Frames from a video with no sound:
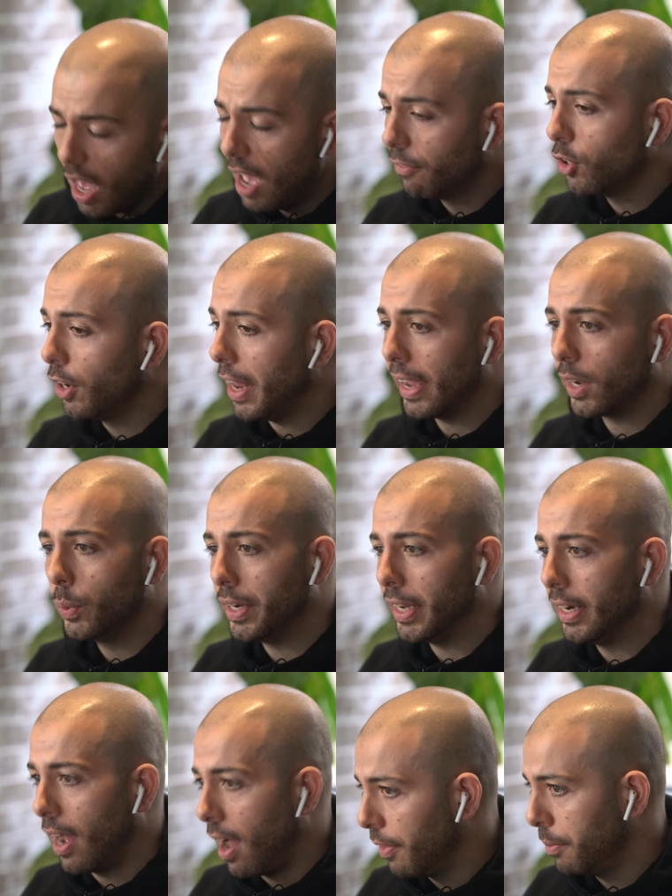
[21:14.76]
I've got
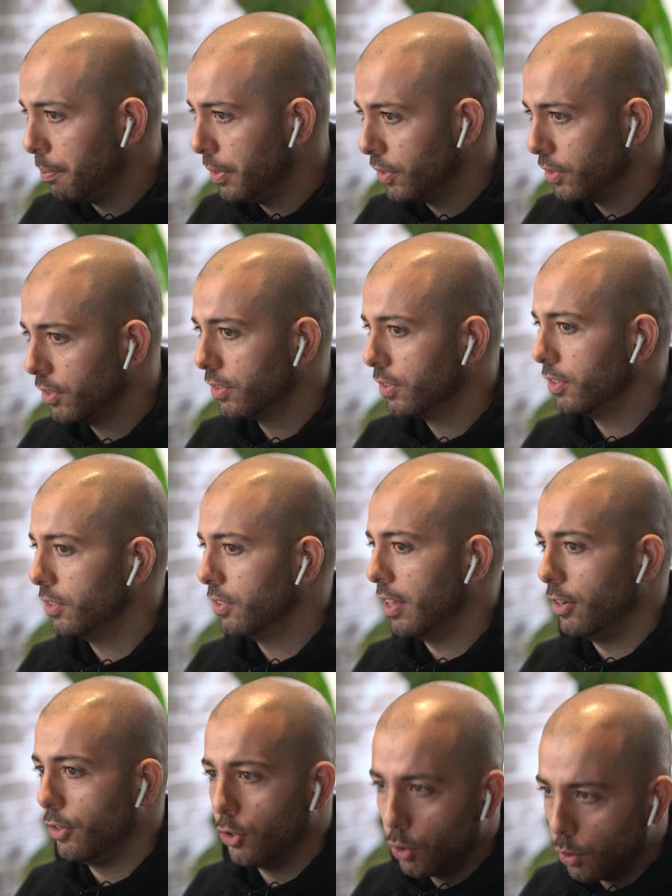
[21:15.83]
equity in other businesses
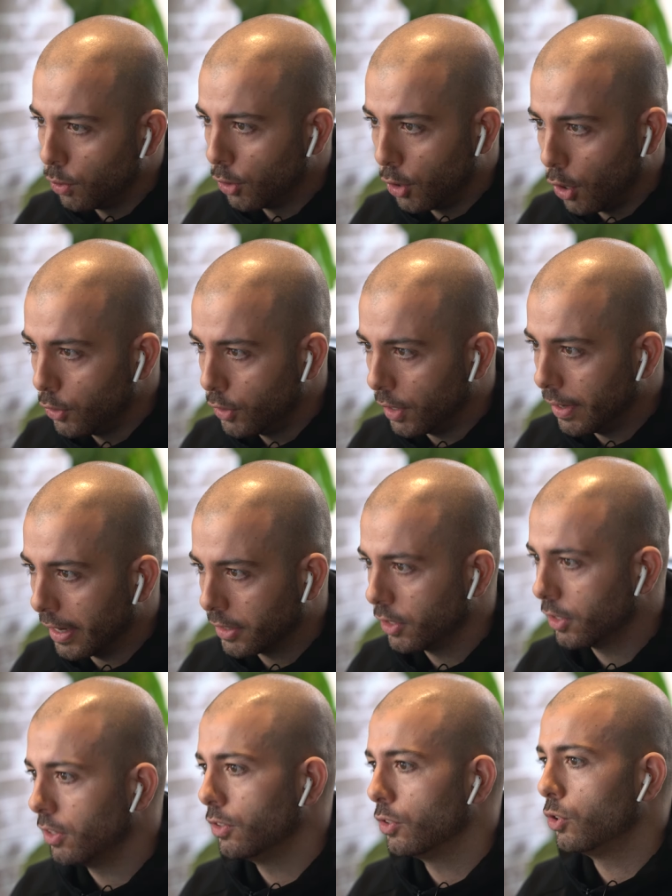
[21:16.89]
that do go direct
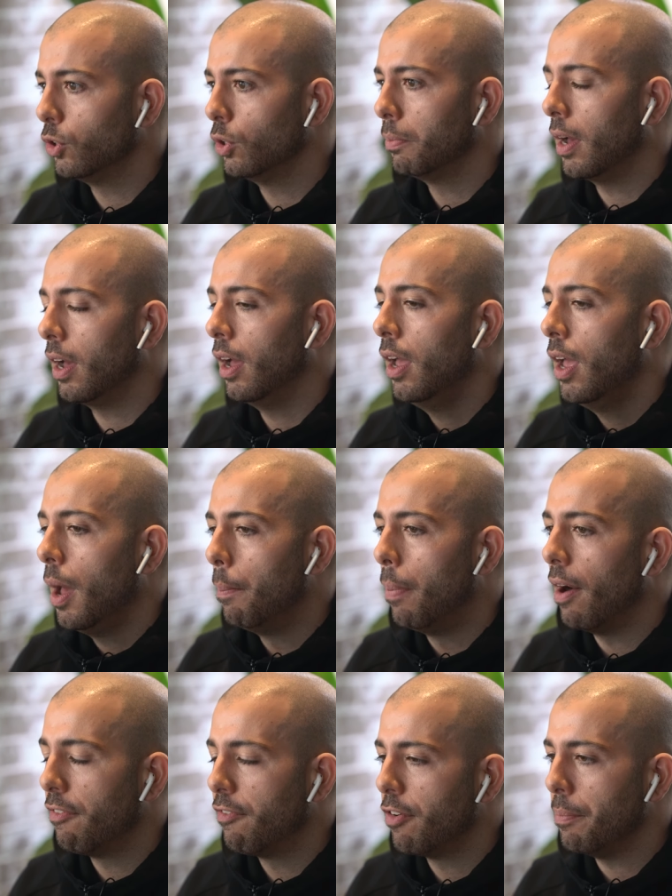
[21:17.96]
to consumer.
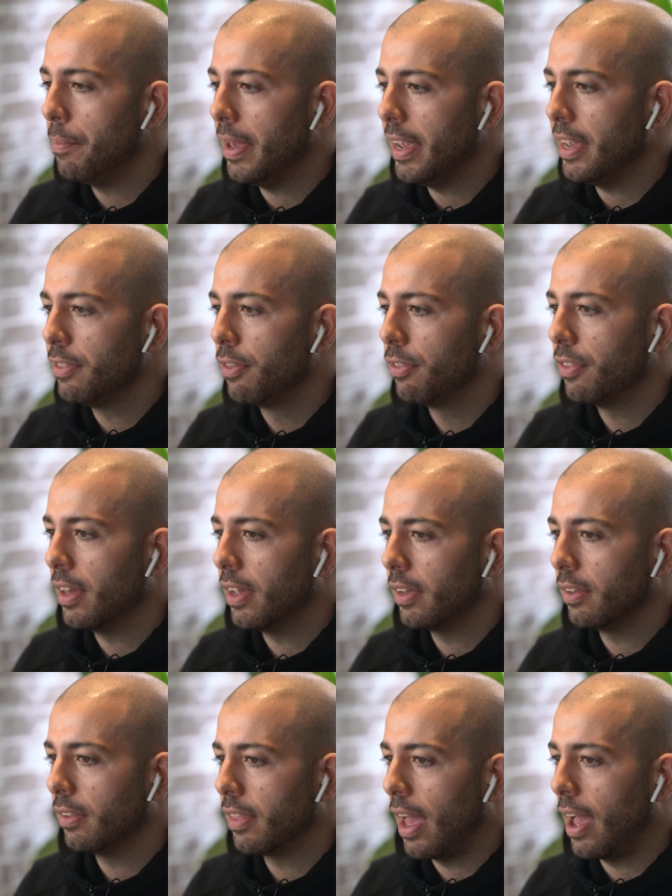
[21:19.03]
But for me, the
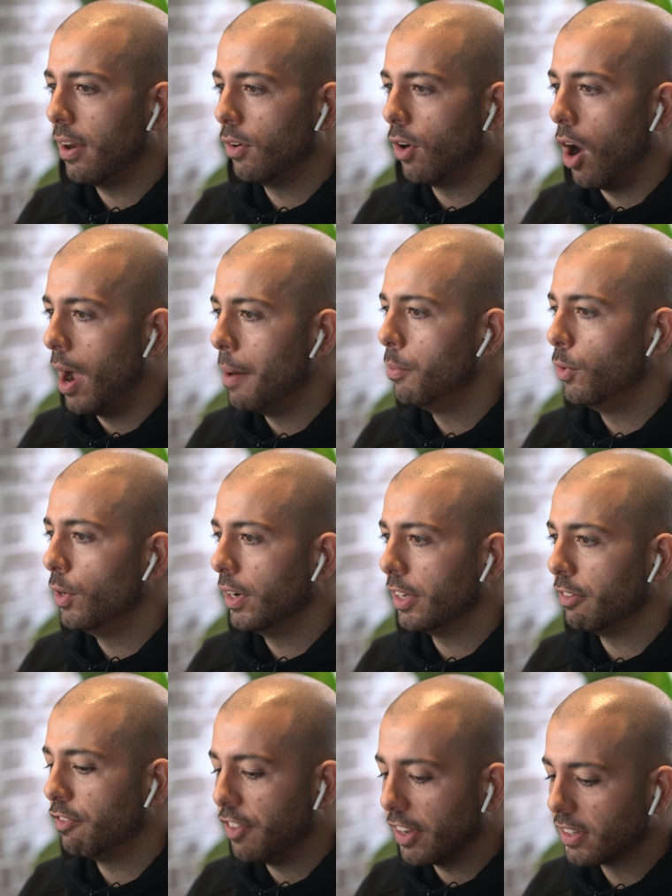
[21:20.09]
thing that I'm
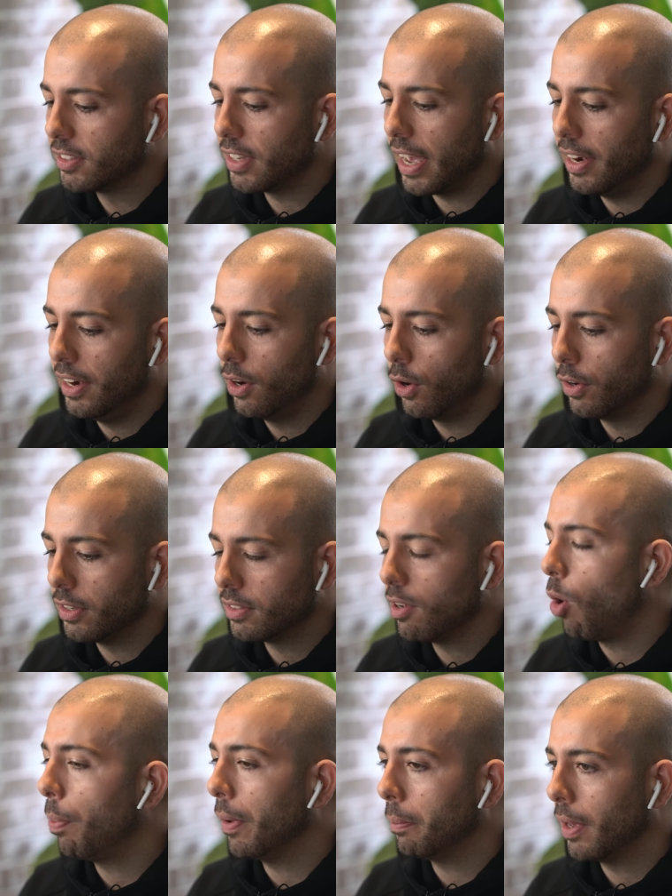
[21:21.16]
really fixated on is
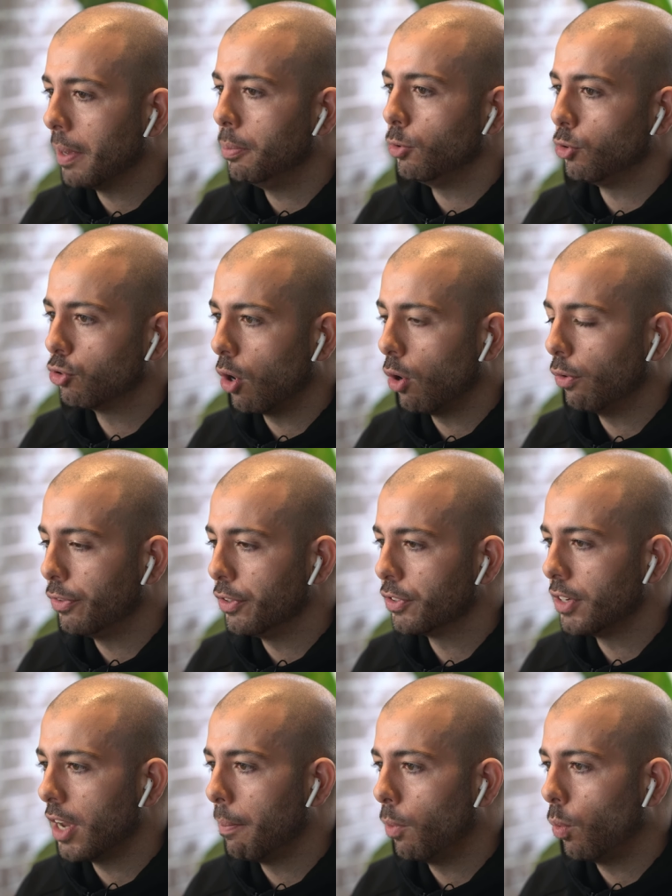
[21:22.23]
helping people solve
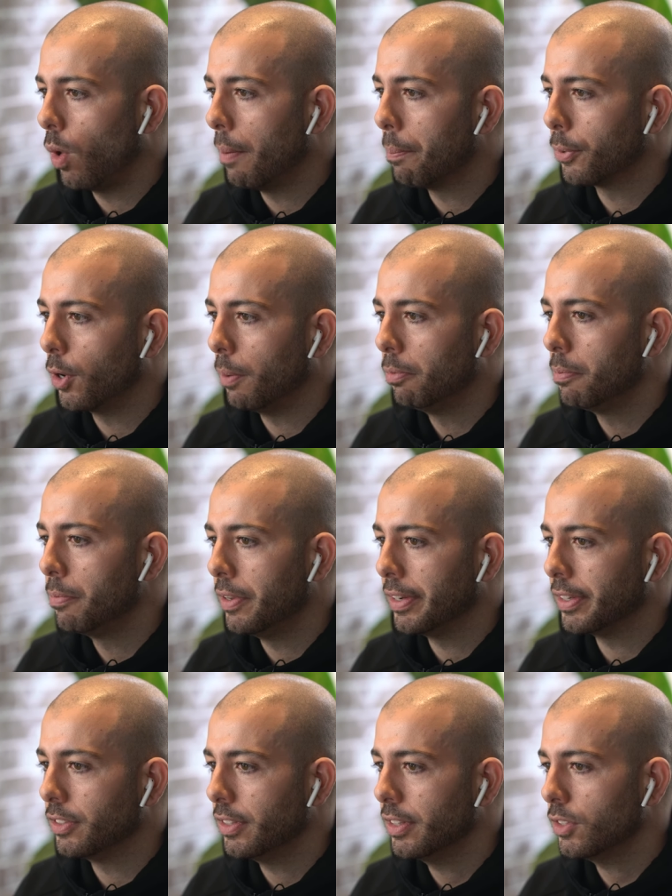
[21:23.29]
this number one problem that
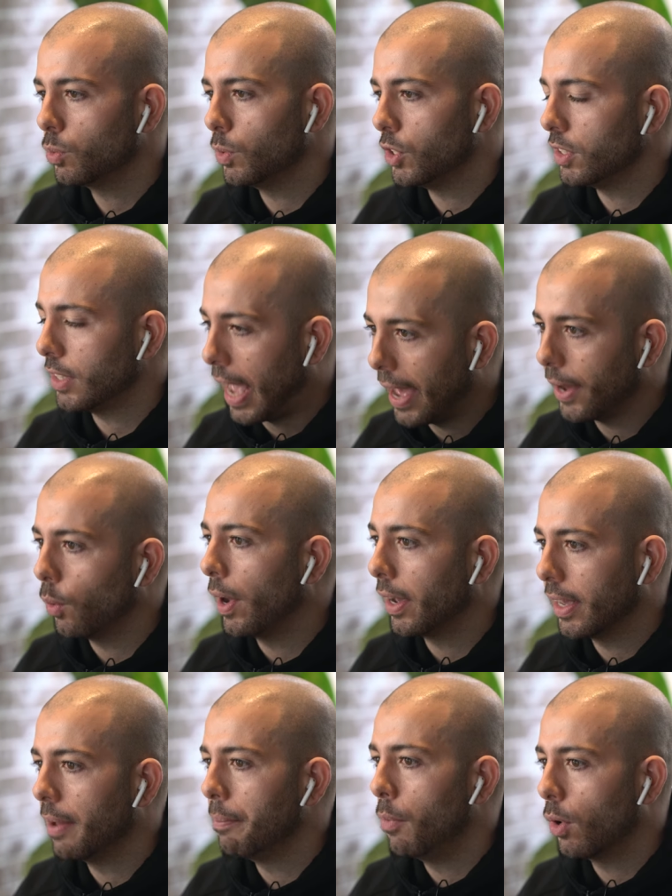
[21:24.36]
exists, which is how do I
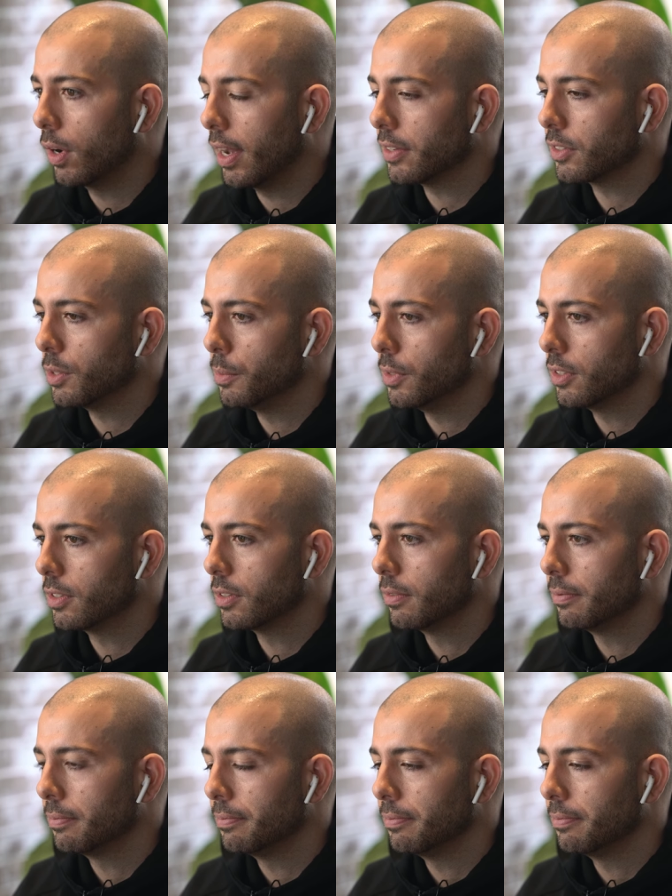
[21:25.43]
get more customers?